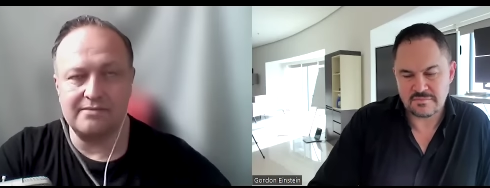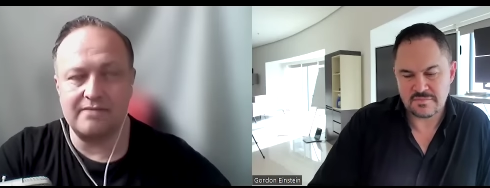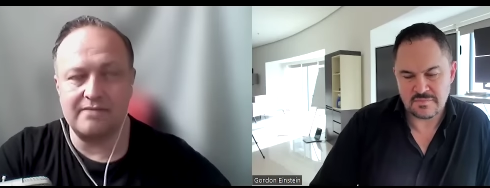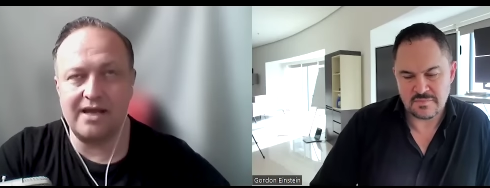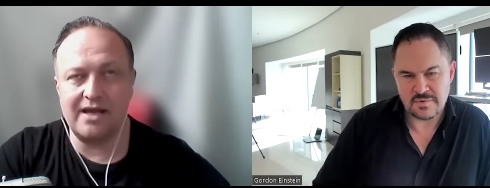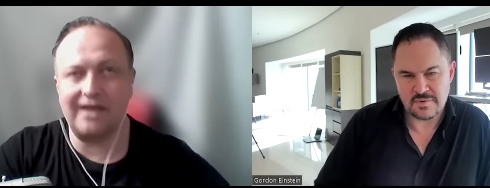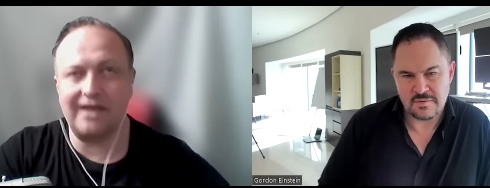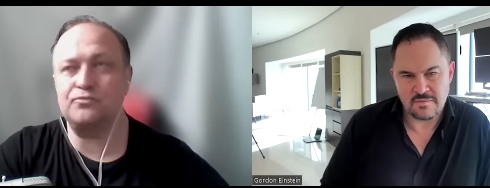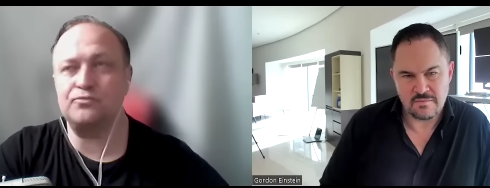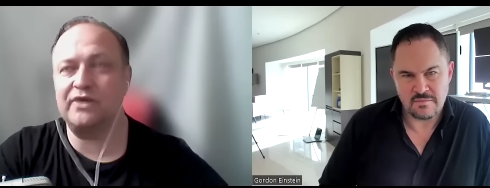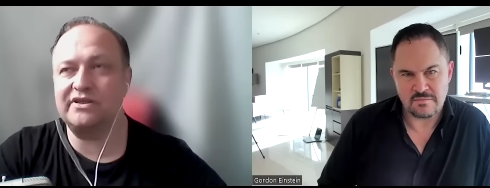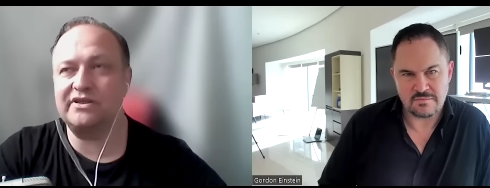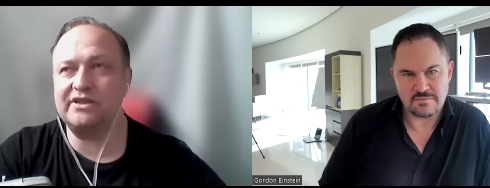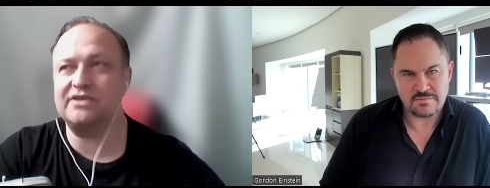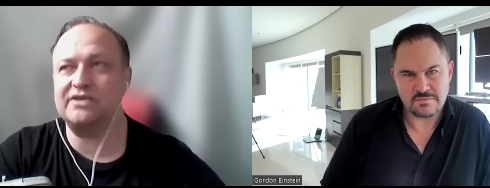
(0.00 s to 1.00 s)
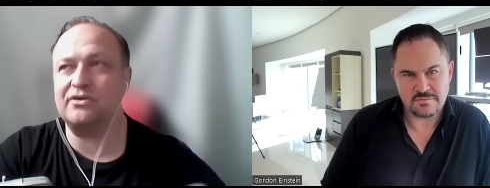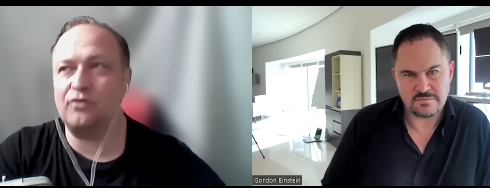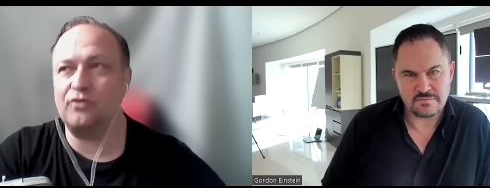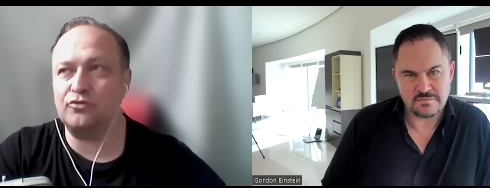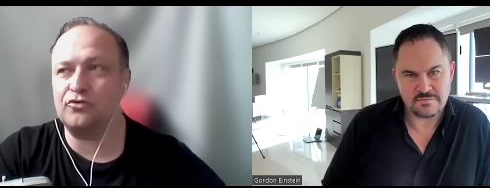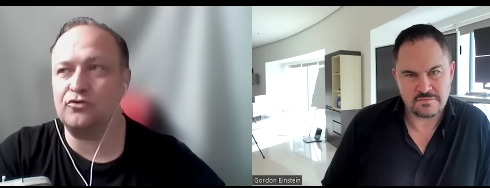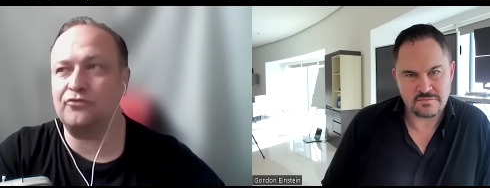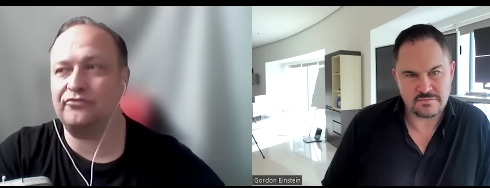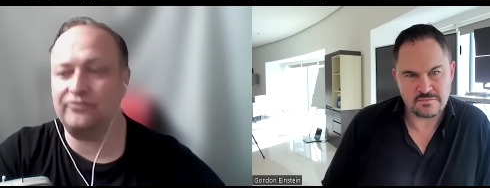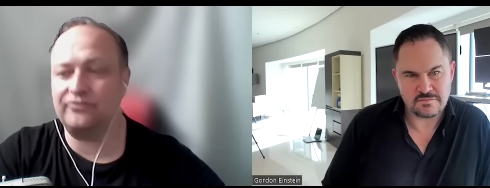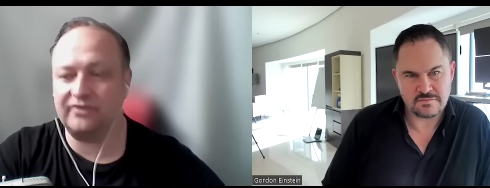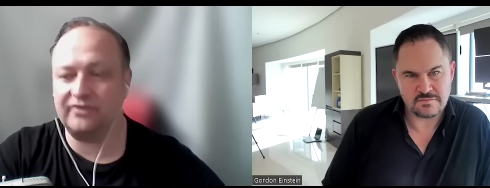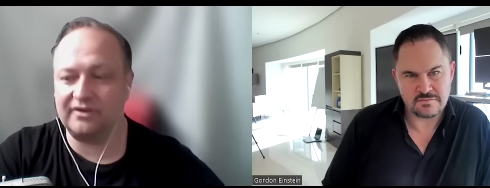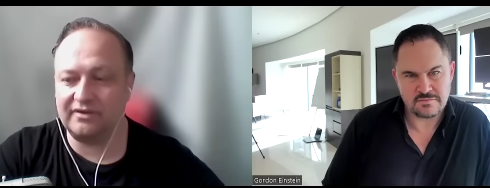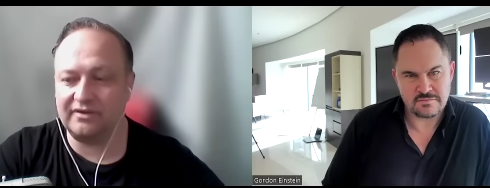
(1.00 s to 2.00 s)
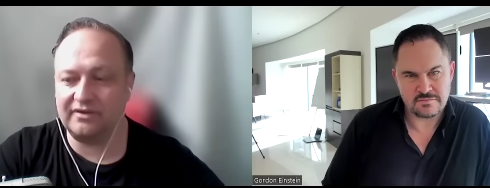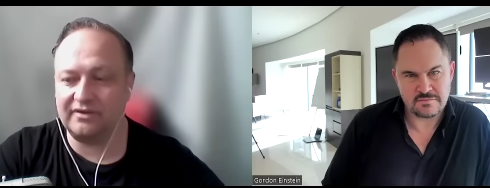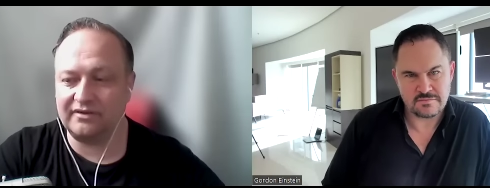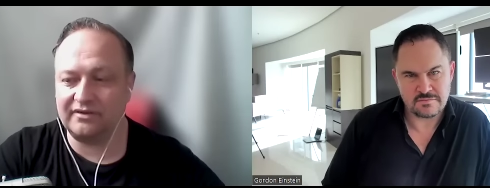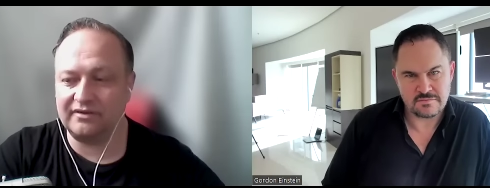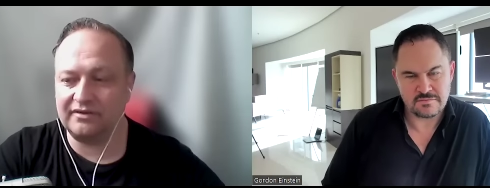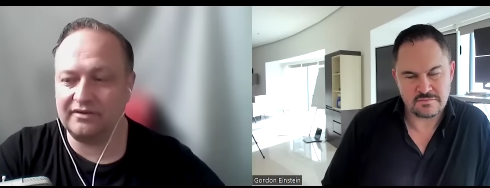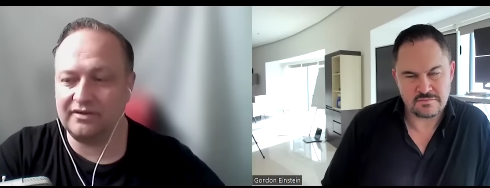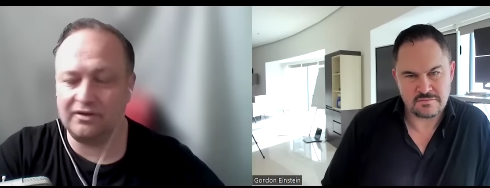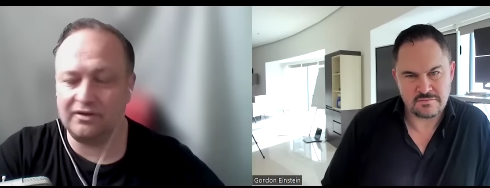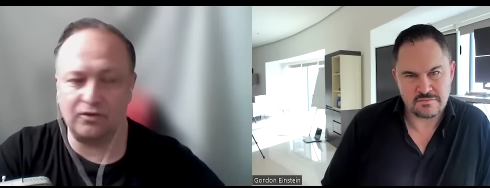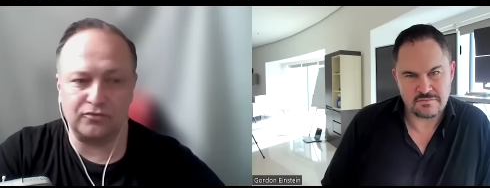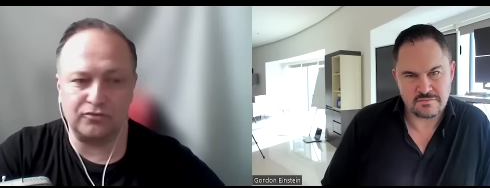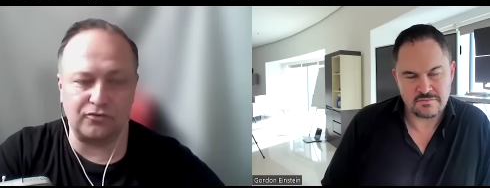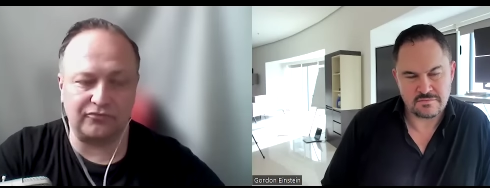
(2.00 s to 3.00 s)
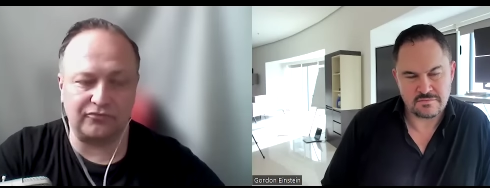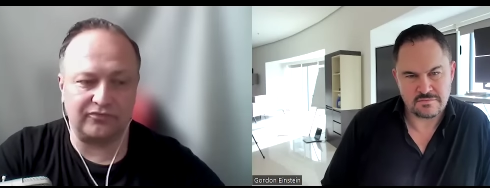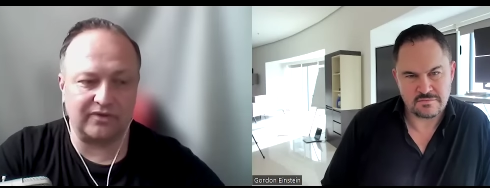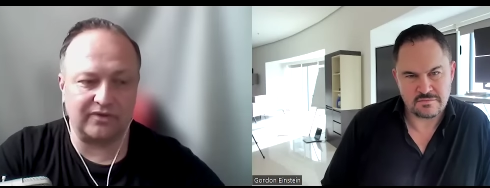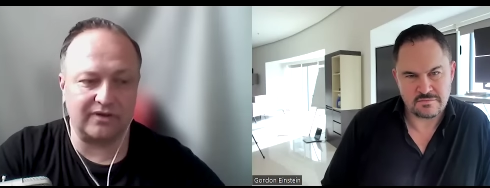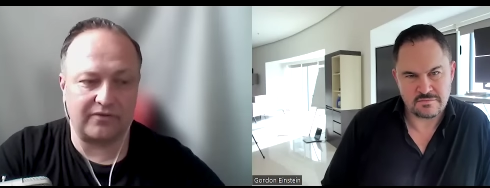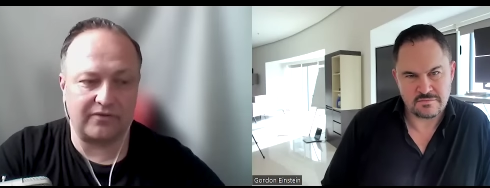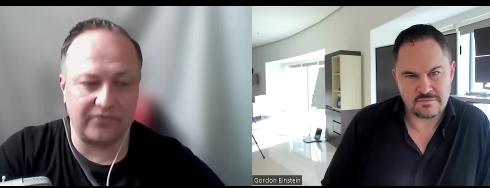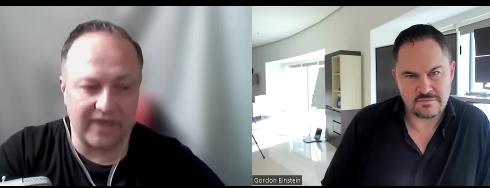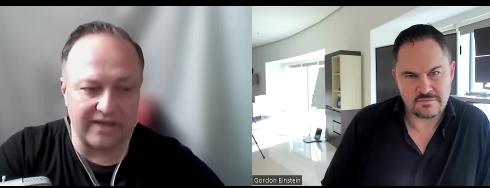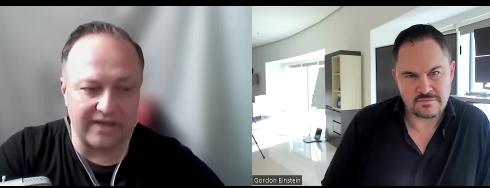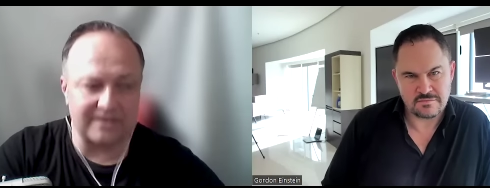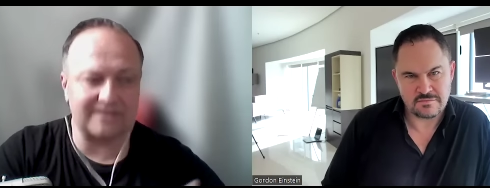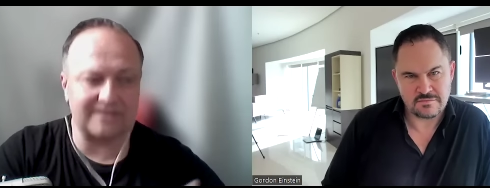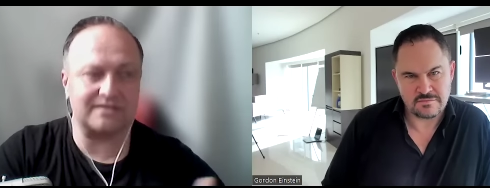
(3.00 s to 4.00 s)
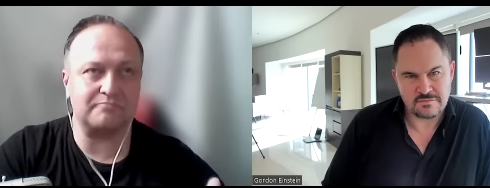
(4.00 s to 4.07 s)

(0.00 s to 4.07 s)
Speaker 1: And we did a lot of uh, a lot of uh, things.